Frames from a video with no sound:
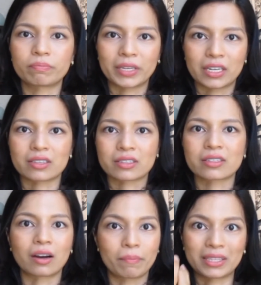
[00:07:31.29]

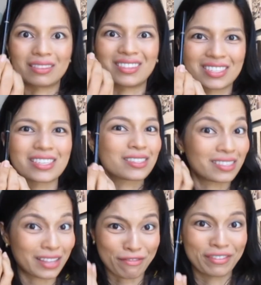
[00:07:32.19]
because but this is
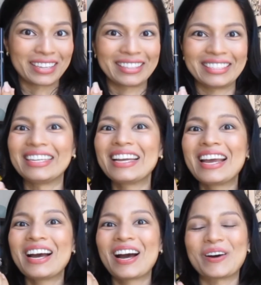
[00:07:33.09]
definitely
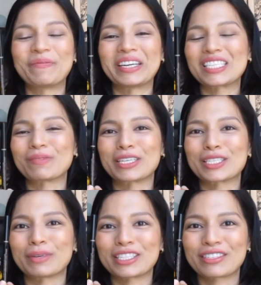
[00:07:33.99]
a
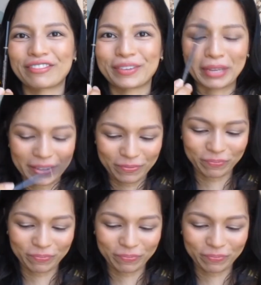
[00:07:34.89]
must for me.